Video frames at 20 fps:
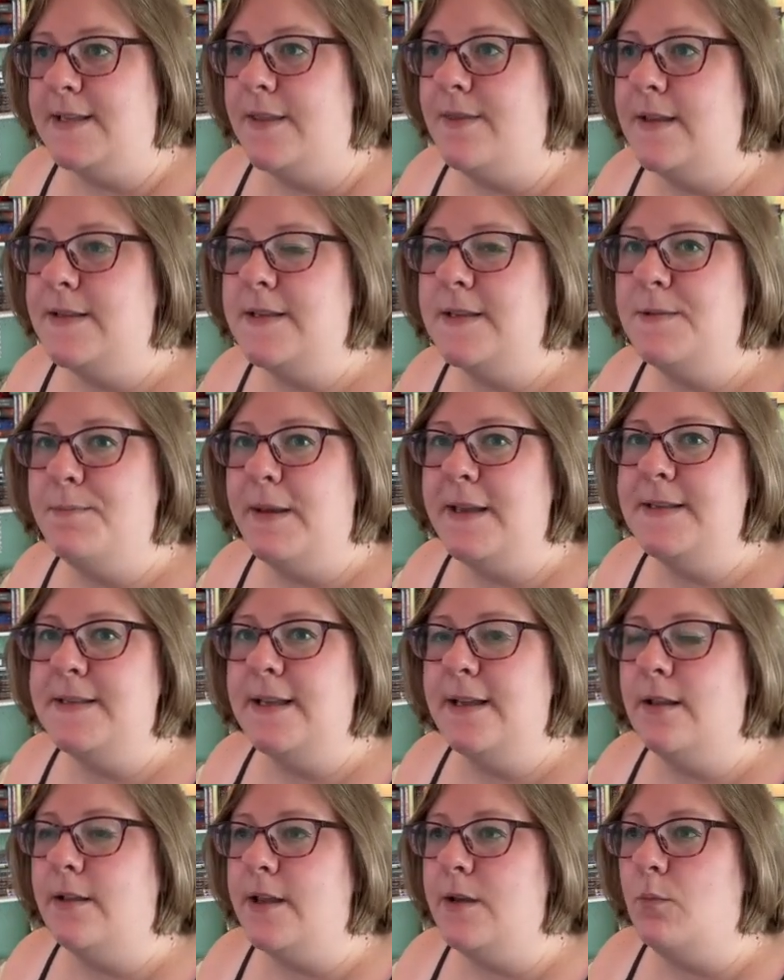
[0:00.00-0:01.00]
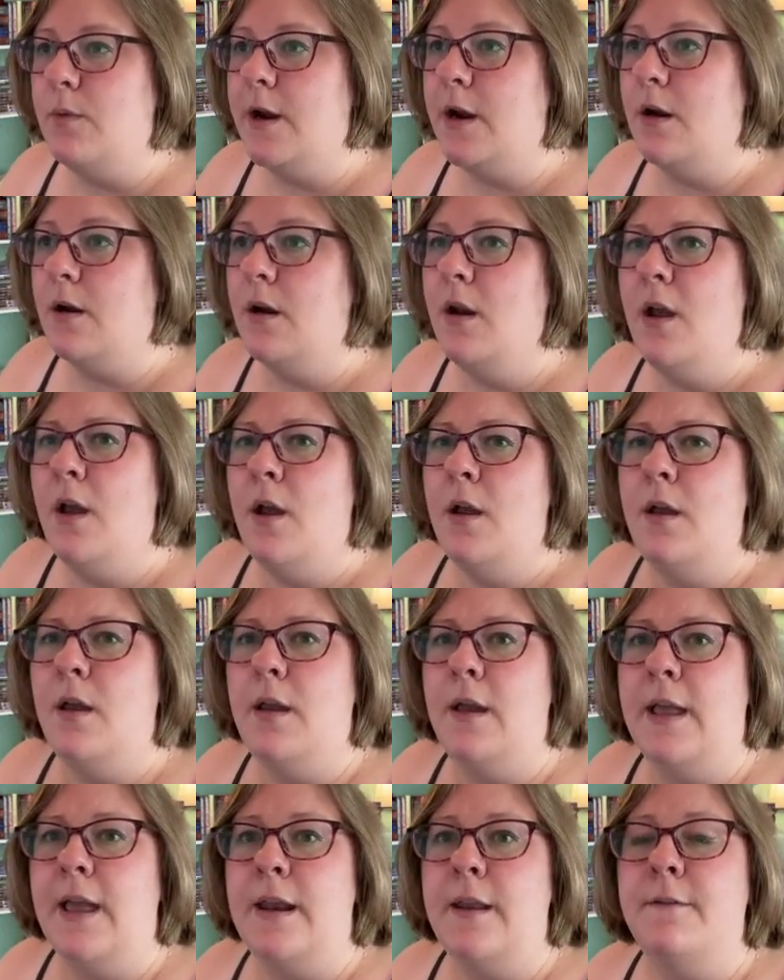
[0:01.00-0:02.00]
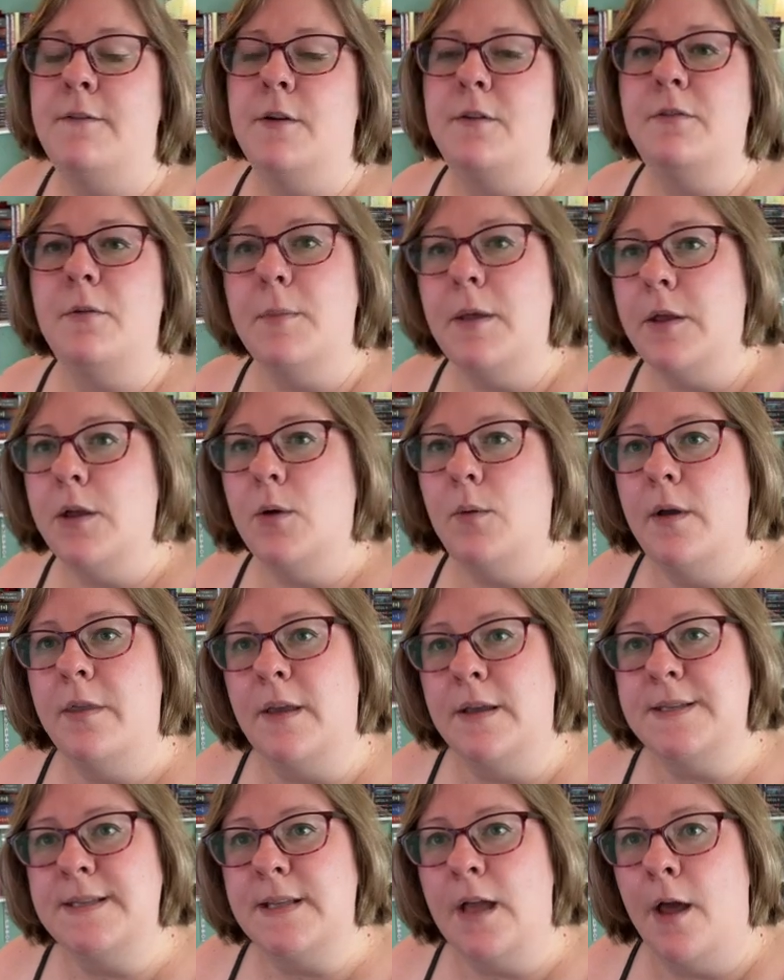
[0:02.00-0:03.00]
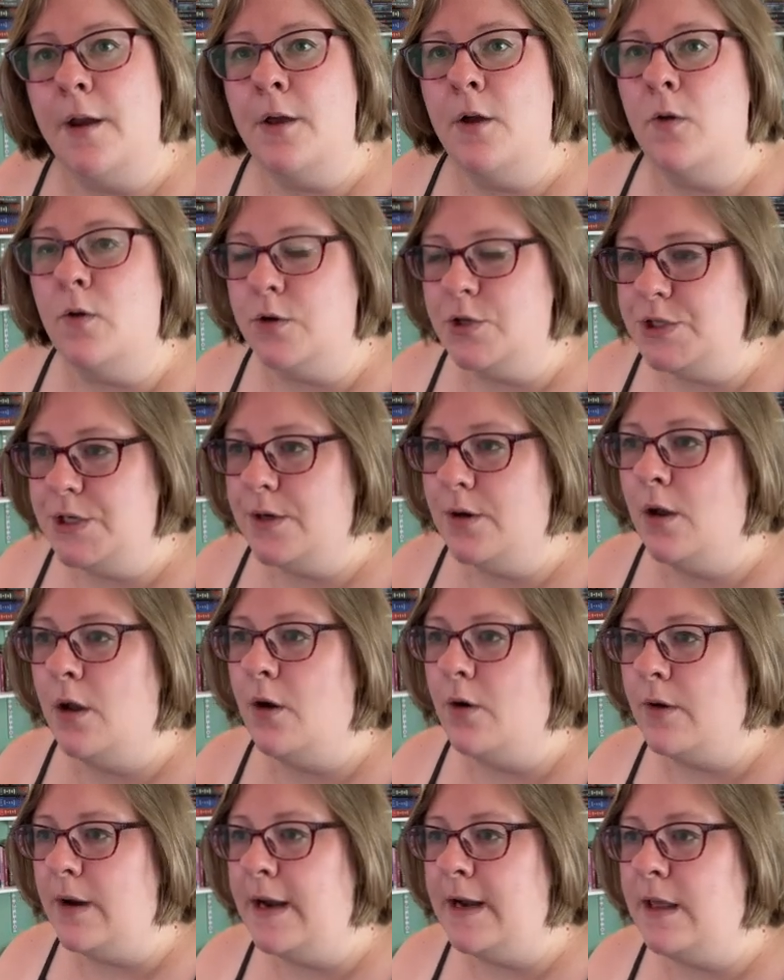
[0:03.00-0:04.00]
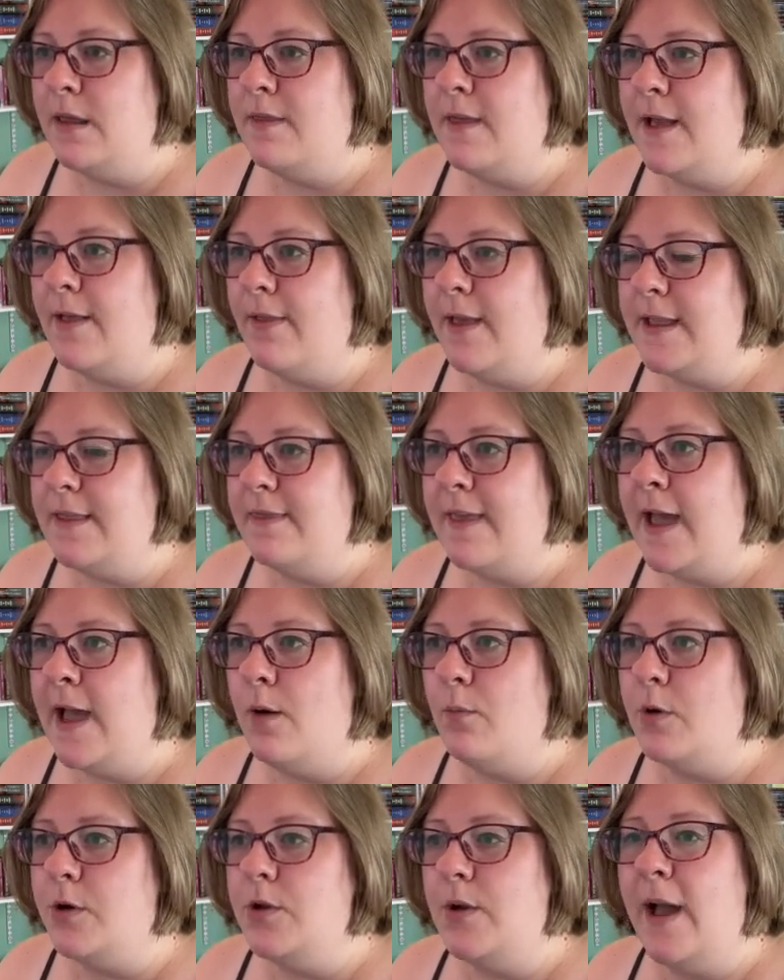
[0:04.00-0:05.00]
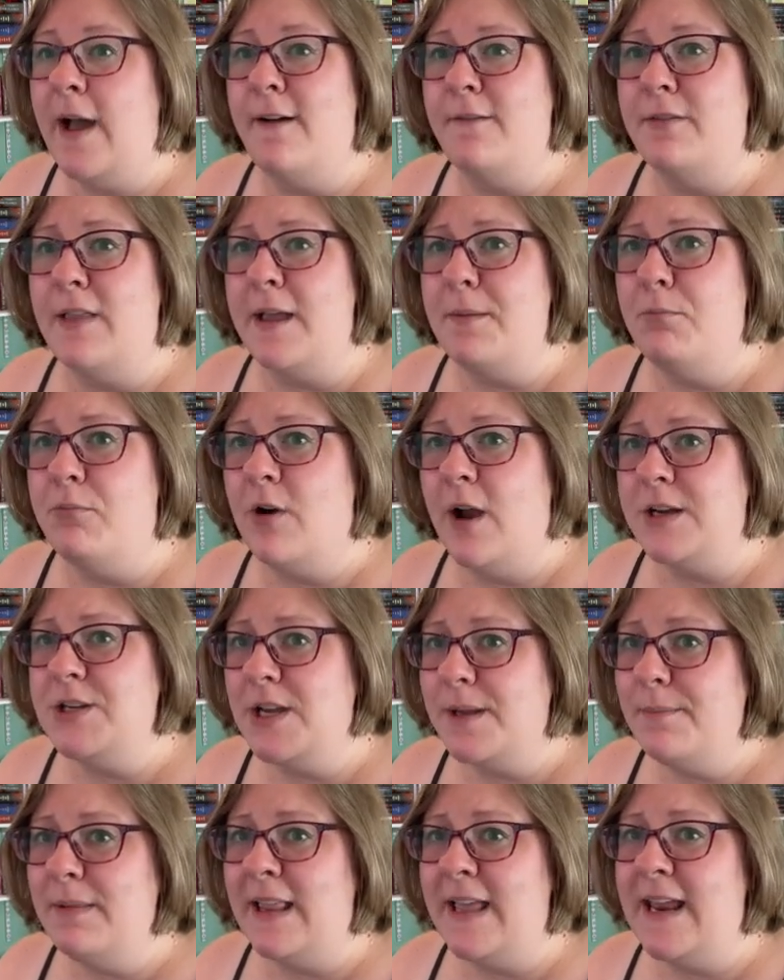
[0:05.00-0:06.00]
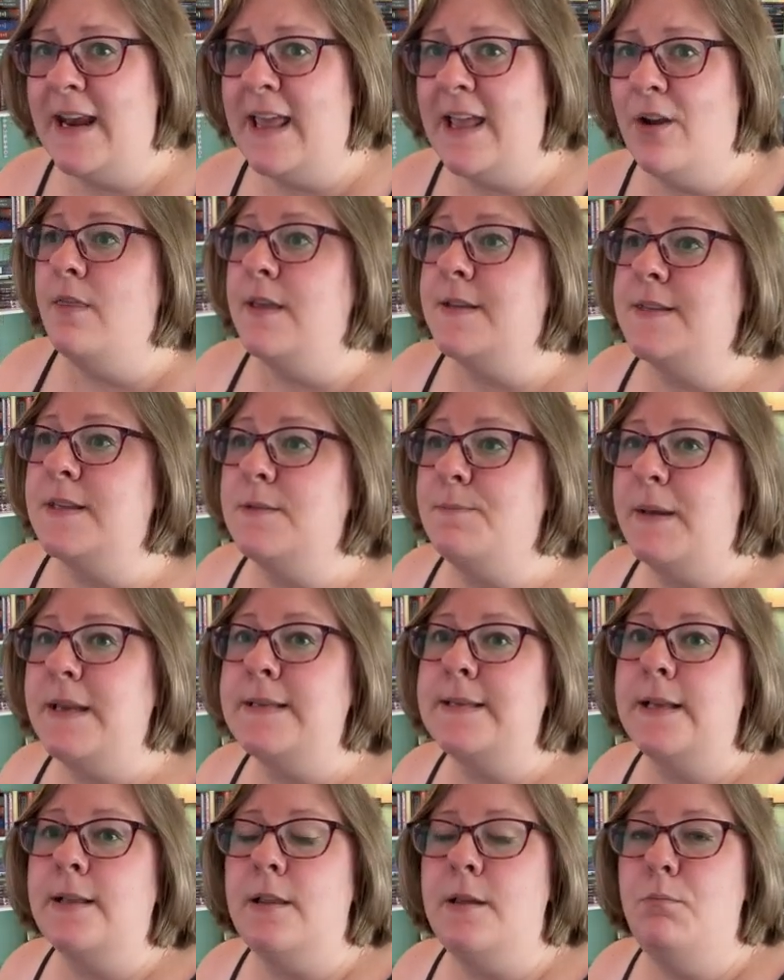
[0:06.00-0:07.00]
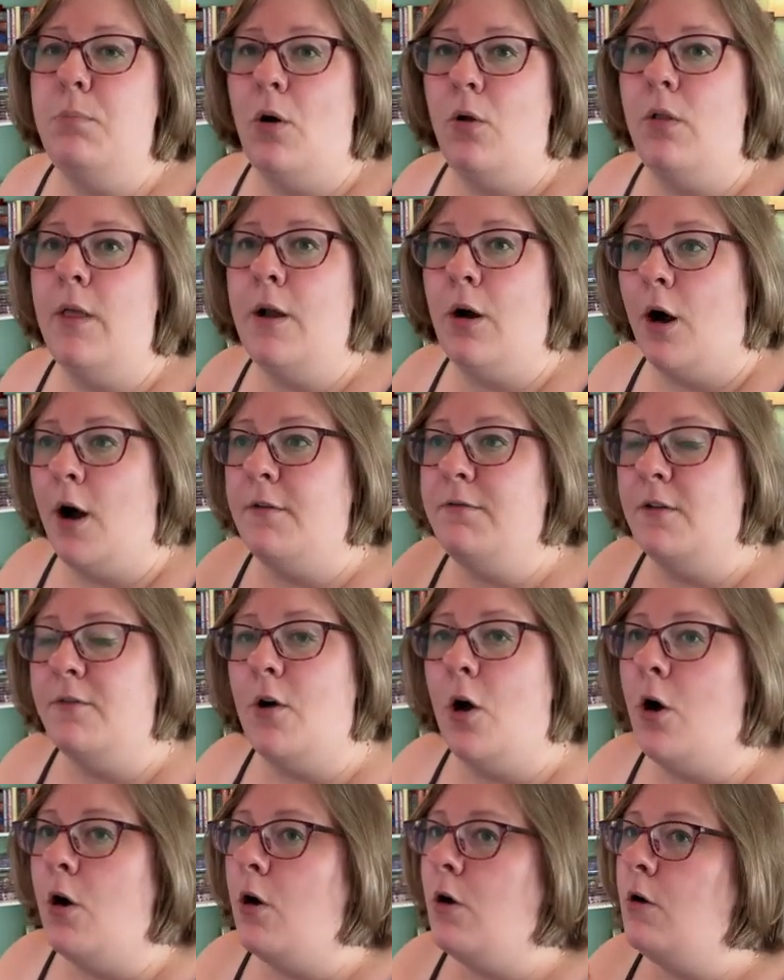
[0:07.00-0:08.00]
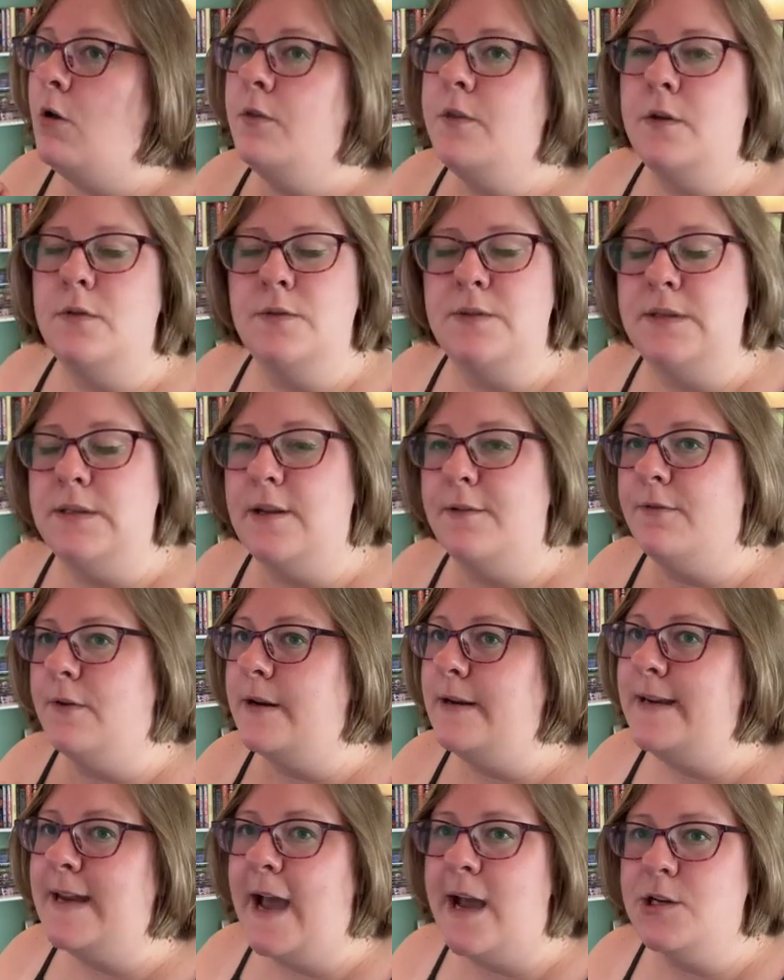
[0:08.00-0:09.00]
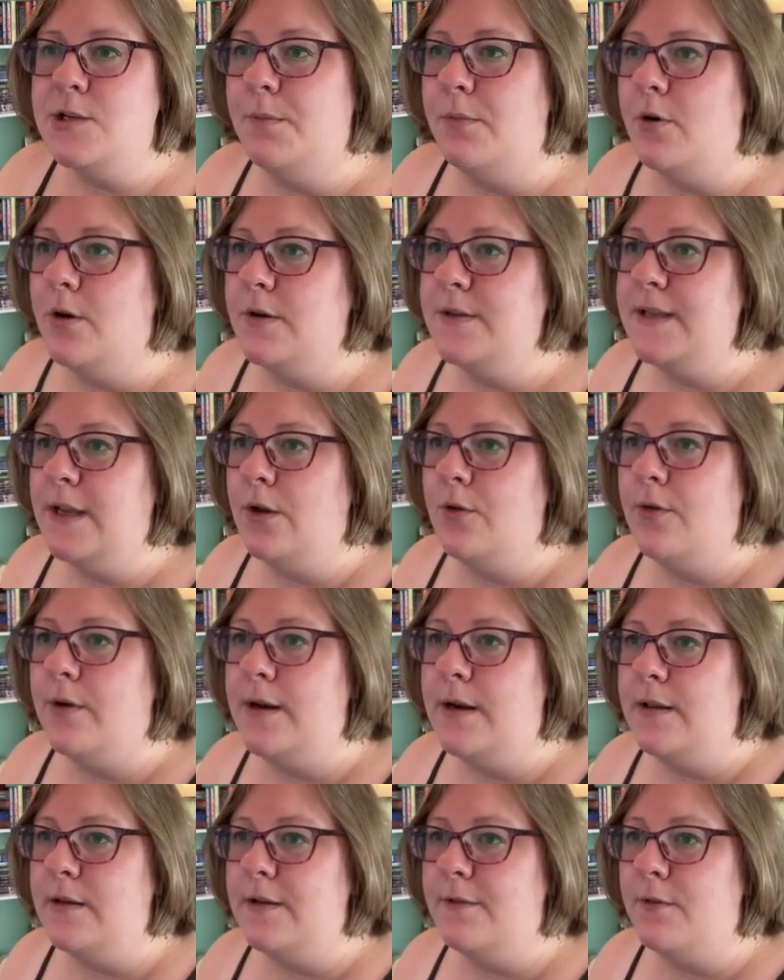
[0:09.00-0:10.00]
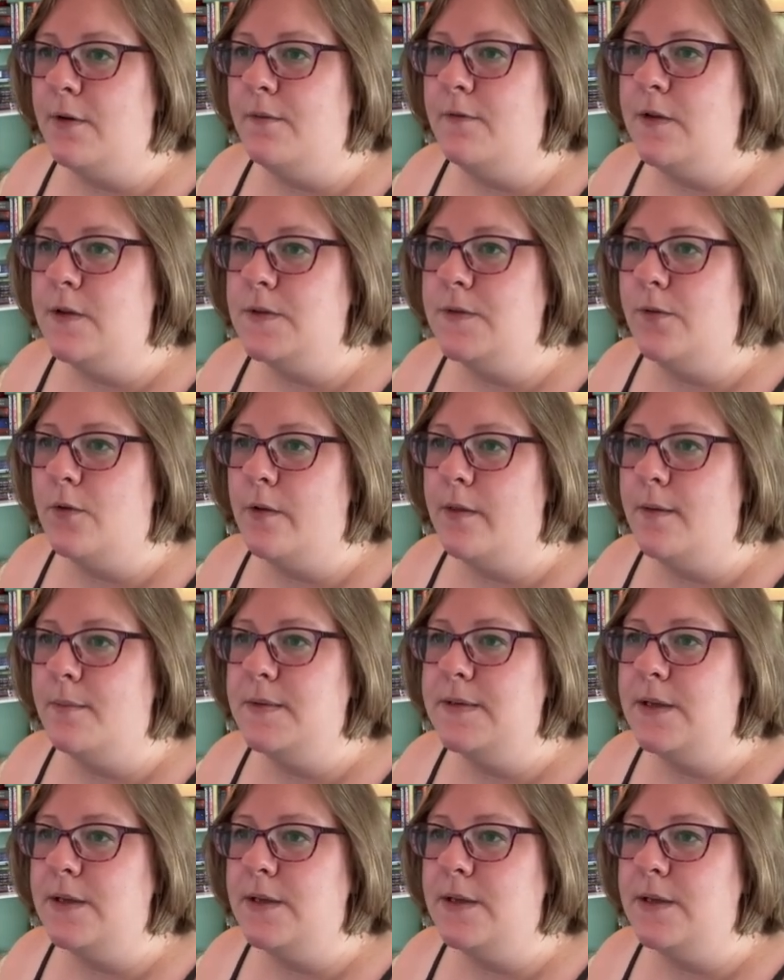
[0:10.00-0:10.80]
And this is basically where, again, if you're familiar with Asana or Jira or anything like that, where you have like project planning, this is basically pulling off of all those different dashboards and creating different views for them.